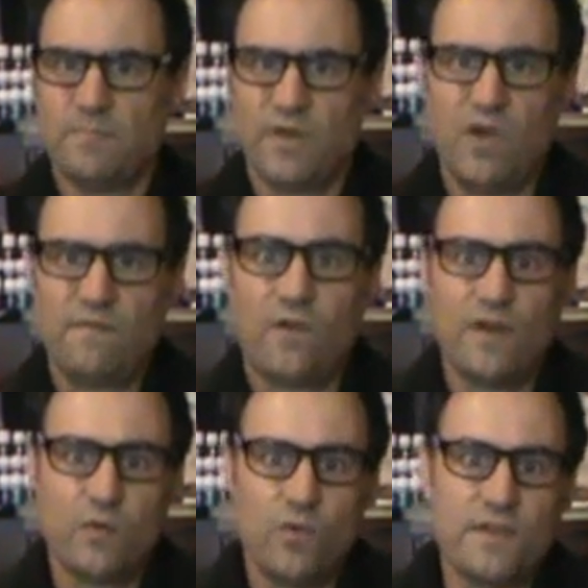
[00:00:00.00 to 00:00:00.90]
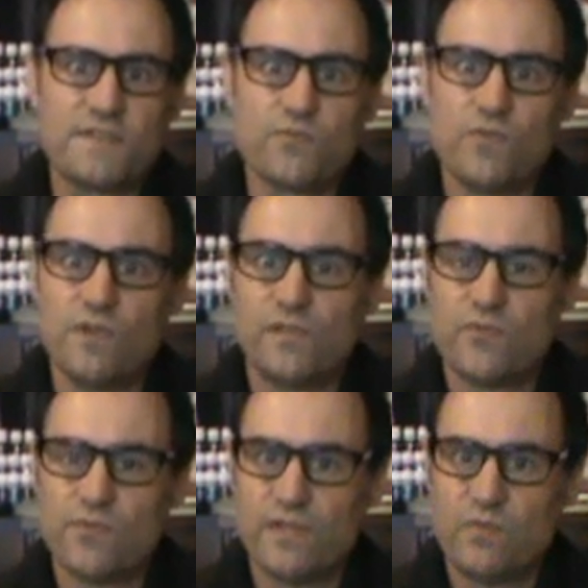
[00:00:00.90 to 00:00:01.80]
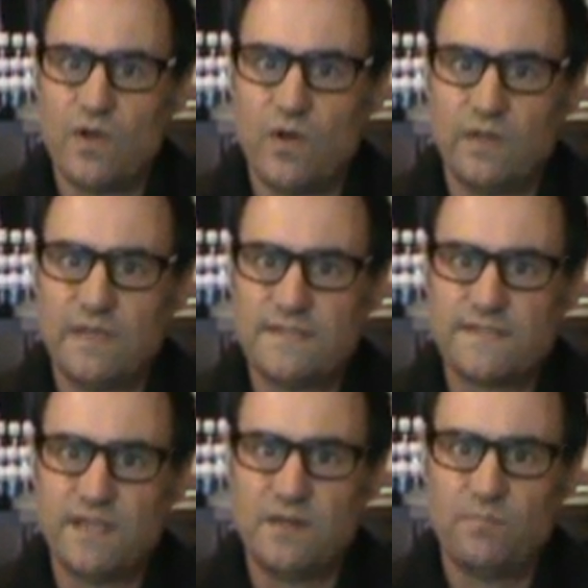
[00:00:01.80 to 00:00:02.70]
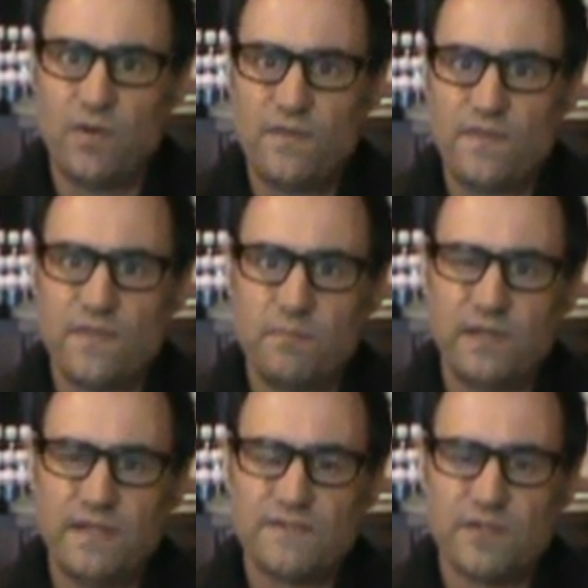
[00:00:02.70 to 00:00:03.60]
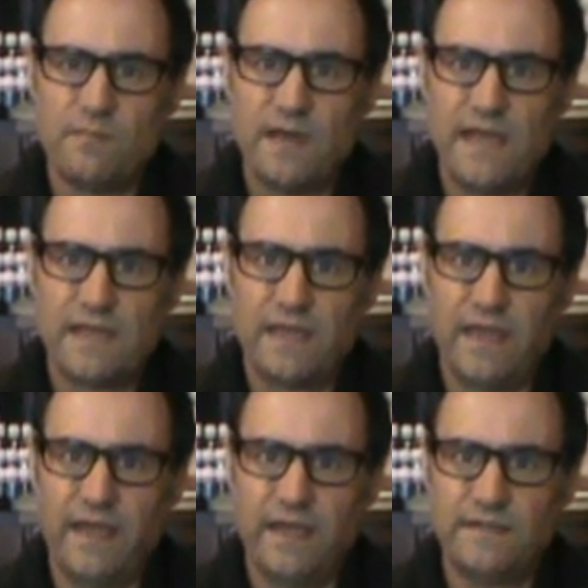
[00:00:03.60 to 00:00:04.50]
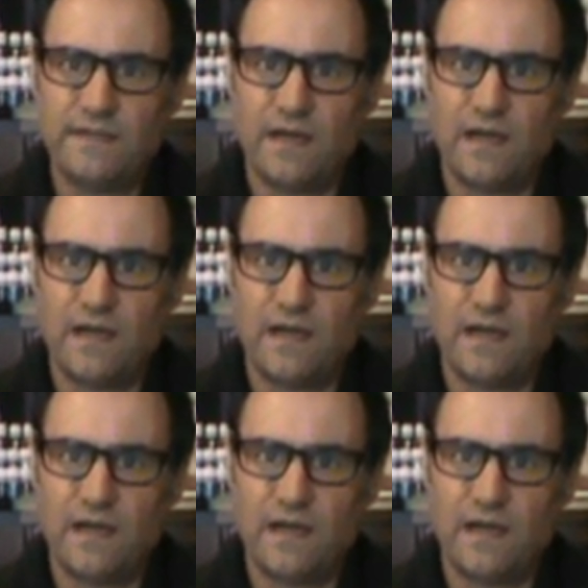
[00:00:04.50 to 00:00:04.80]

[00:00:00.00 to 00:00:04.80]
but I find it works really, really well. It's in both of the blends I make, and